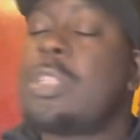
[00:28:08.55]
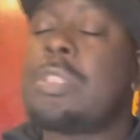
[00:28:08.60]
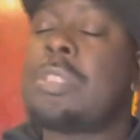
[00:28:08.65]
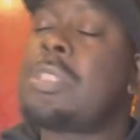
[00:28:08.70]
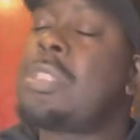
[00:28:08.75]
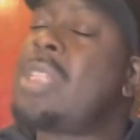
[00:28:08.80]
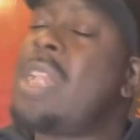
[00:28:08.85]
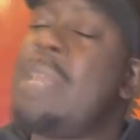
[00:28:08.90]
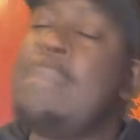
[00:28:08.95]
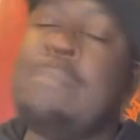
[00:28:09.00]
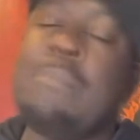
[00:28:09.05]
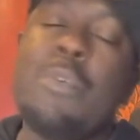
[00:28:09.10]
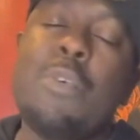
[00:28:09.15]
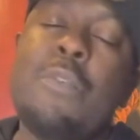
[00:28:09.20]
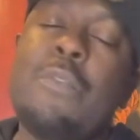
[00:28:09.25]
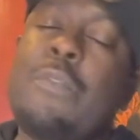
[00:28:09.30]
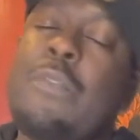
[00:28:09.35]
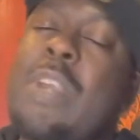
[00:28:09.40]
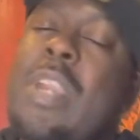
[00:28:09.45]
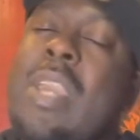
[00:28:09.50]
Same
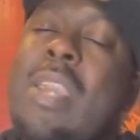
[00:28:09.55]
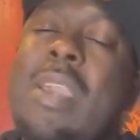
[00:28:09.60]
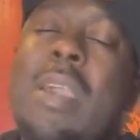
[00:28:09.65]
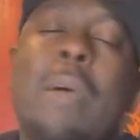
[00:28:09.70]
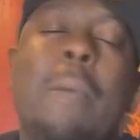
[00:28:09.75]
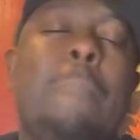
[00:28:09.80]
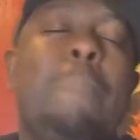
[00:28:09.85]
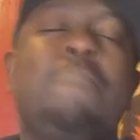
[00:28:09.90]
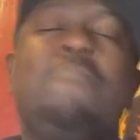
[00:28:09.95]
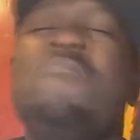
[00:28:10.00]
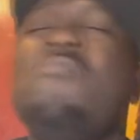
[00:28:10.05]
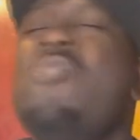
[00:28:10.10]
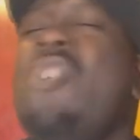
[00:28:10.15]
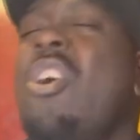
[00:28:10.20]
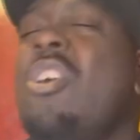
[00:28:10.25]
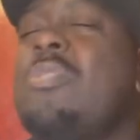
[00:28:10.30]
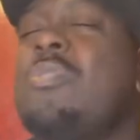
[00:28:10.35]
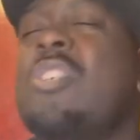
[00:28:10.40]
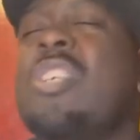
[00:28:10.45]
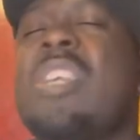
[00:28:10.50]
movie,
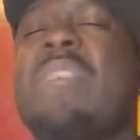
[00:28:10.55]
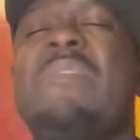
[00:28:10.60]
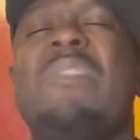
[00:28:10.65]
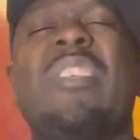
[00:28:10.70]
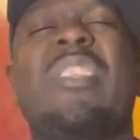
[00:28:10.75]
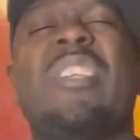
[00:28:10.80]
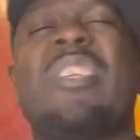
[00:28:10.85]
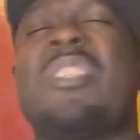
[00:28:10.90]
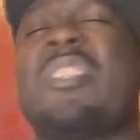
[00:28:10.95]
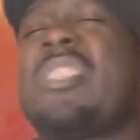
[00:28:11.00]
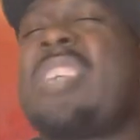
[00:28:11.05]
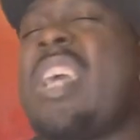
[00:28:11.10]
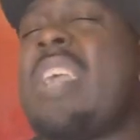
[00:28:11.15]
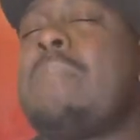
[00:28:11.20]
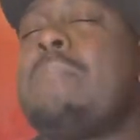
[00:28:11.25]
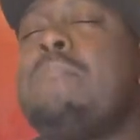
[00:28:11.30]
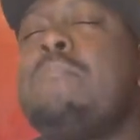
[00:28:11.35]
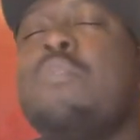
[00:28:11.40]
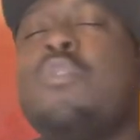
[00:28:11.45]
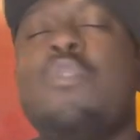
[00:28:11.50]
not even the
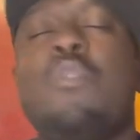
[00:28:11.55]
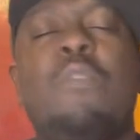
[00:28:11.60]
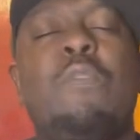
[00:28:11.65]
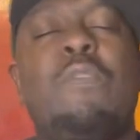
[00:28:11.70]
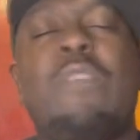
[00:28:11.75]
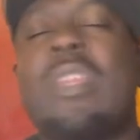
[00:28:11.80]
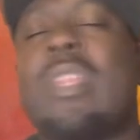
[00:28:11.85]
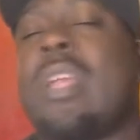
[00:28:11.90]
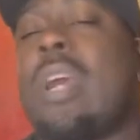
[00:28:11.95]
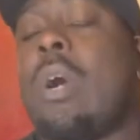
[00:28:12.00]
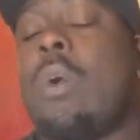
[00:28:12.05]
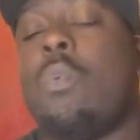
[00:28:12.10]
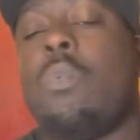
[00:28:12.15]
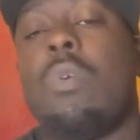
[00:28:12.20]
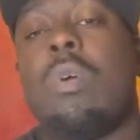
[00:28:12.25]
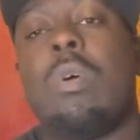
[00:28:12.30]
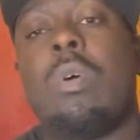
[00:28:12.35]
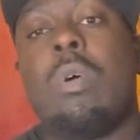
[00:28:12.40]
same movie though.